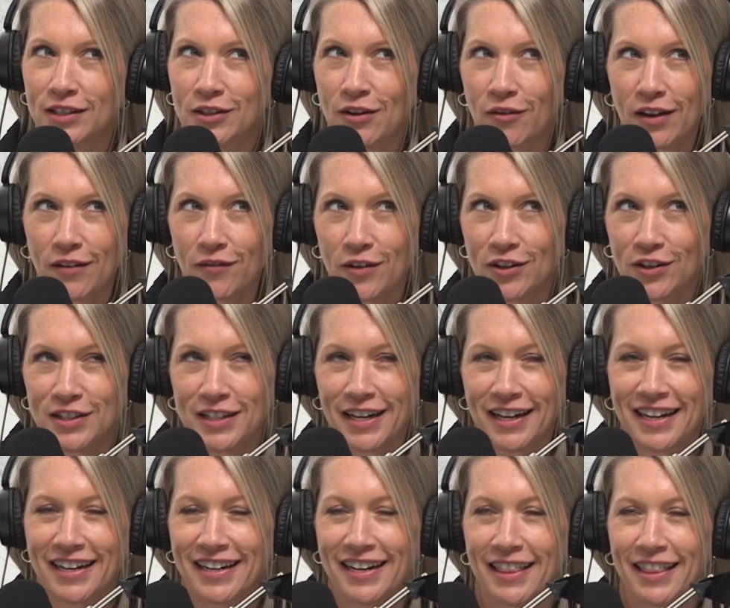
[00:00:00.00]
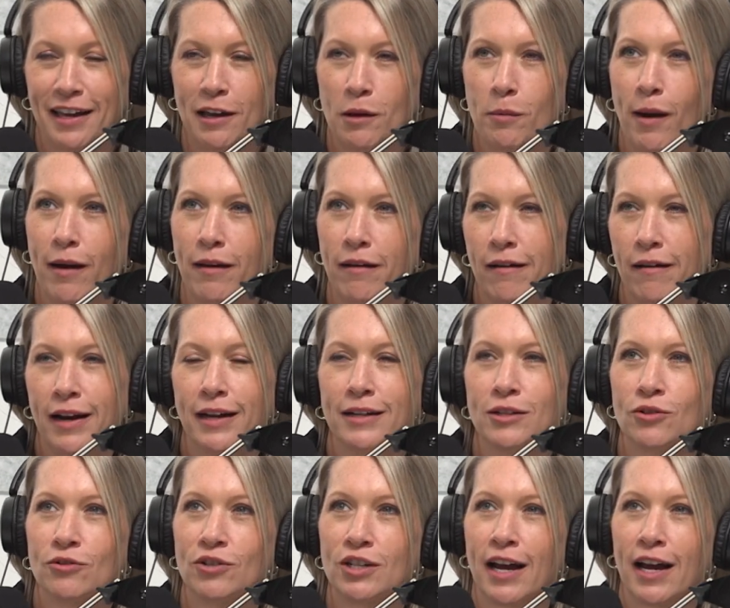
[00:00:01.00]
So I'll give you a second to think about your
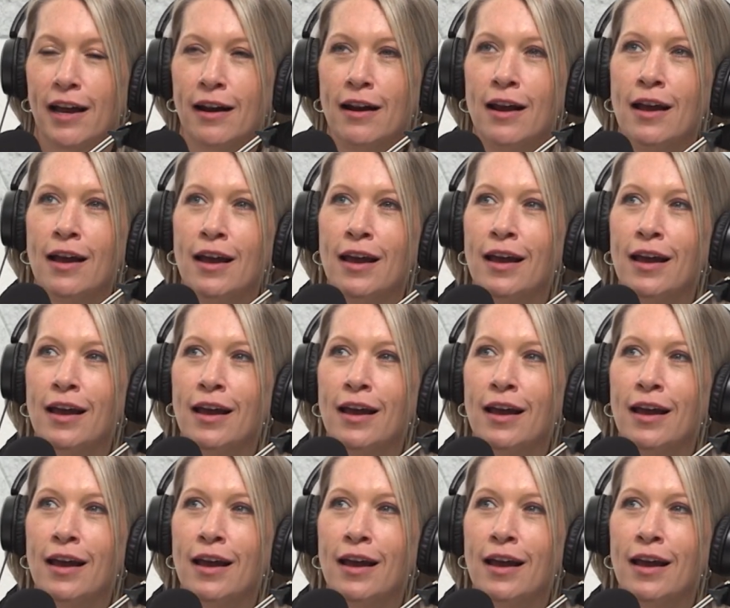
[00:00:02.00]
answer, Chad.